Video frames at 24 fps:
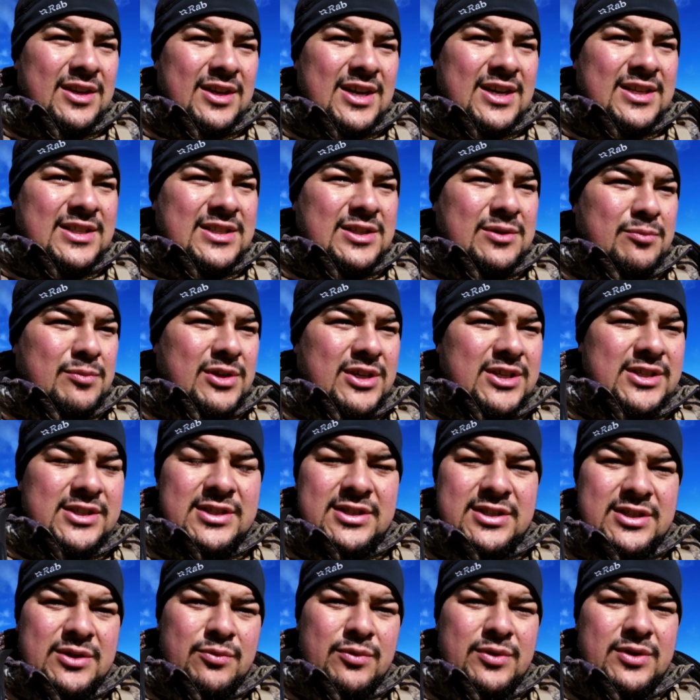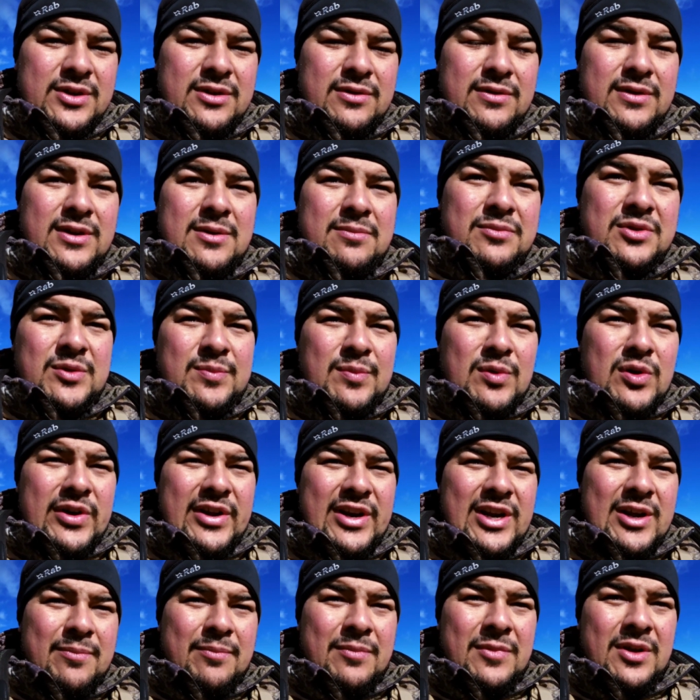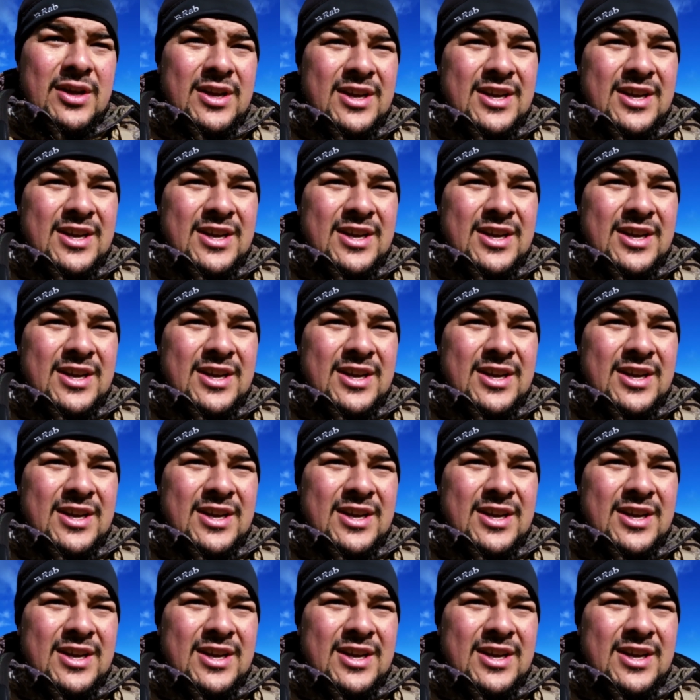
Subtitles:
guts and places that we're spying up.